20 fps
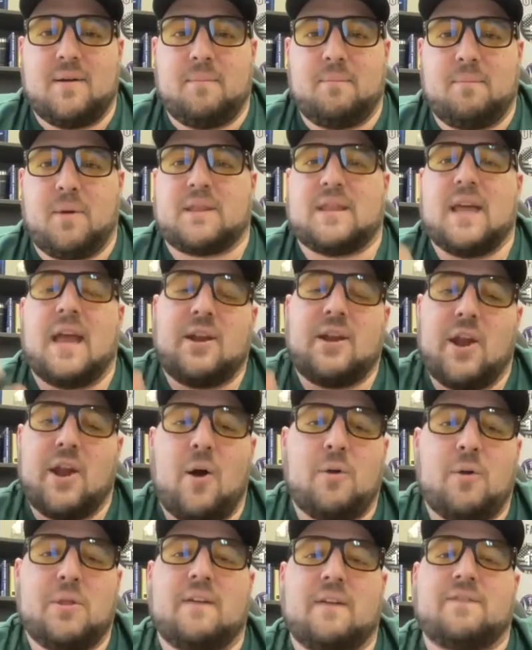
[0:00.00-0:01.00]
But they
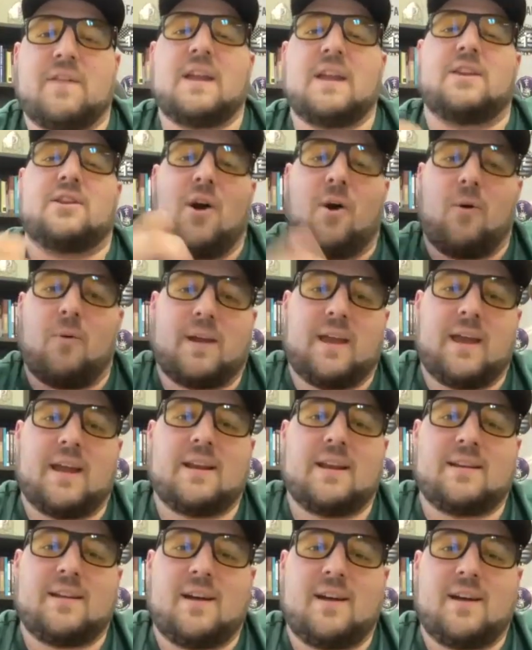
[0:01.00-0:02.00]
know that if they don't get
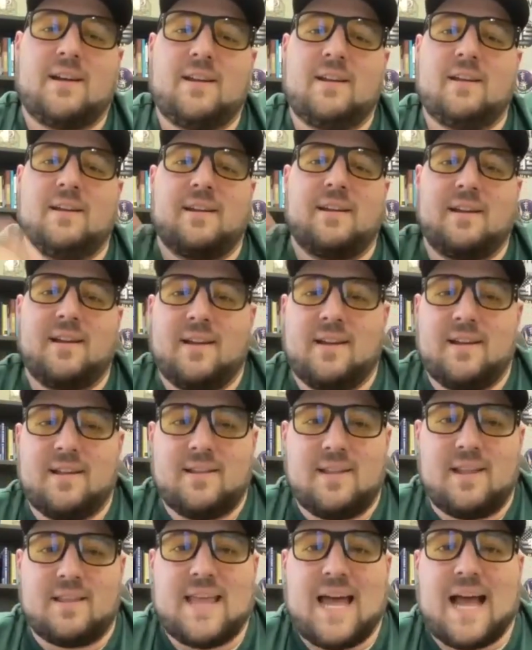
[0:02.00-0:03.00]
it done,
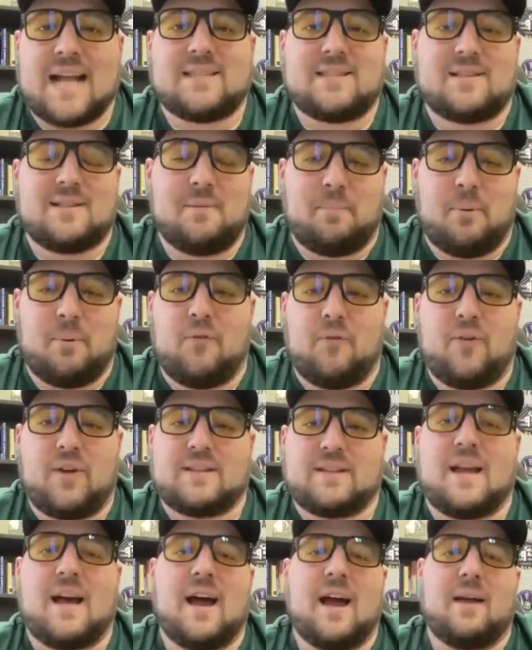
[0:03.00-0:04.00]
that's the
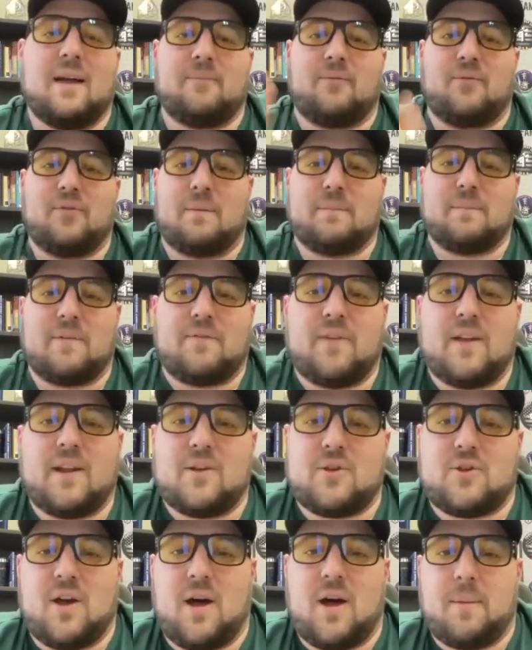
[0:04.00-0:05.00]
perfect time for them to
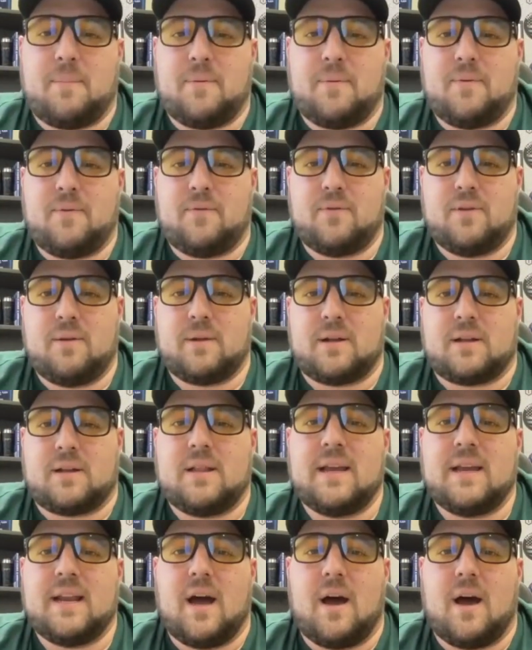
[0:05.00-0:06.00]
finish up, for them to
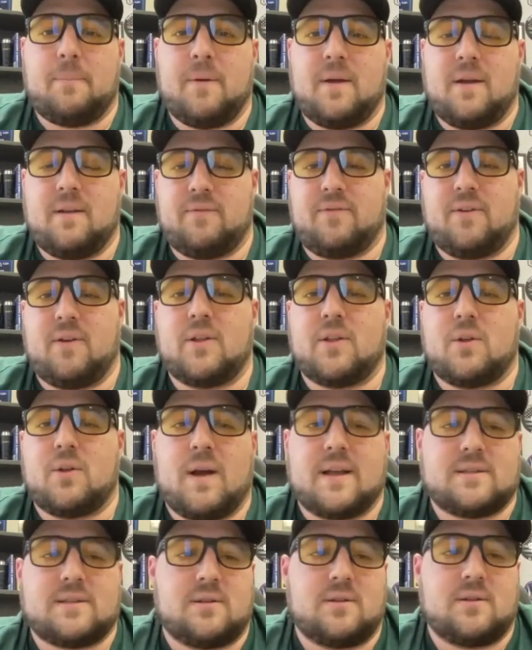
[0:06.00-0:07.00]
clean up and fill in the
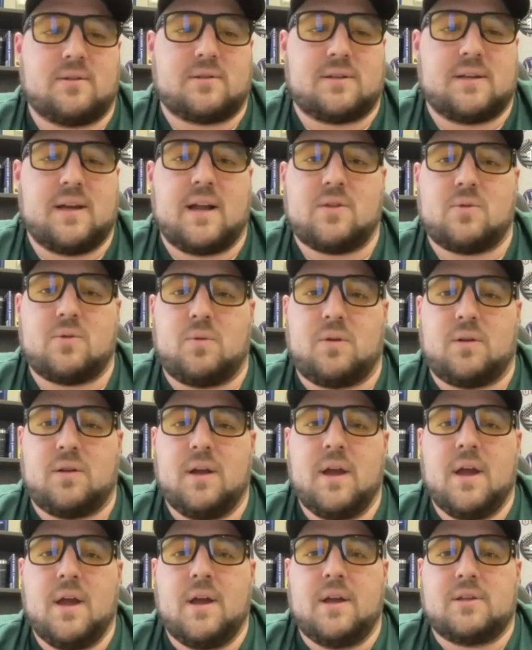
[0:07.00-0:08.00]
rest of their schedule.
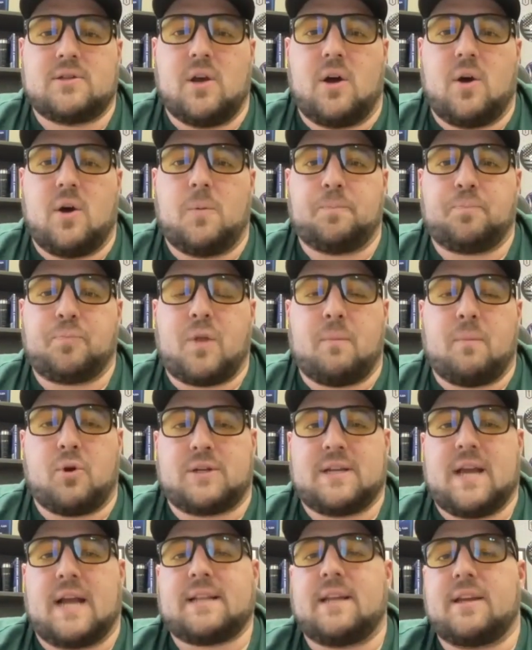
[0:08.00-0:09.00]
So
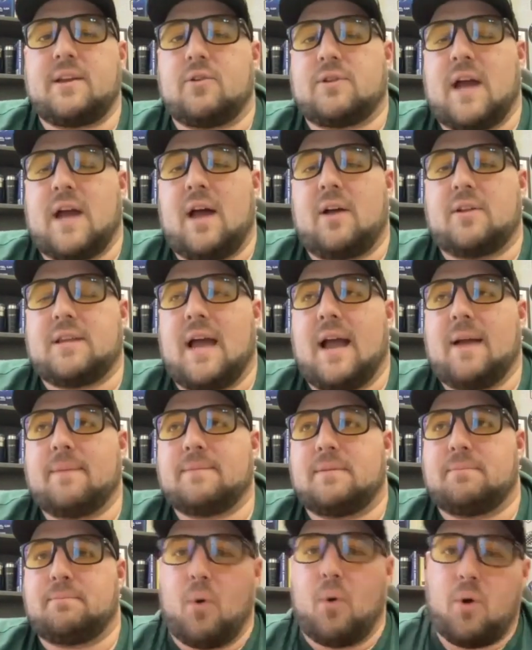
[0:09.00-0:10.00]
protecting your dial time
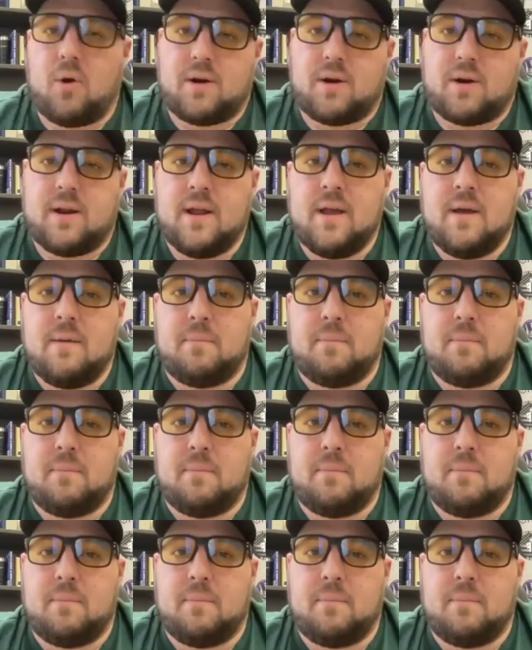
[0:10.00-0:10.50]
is important.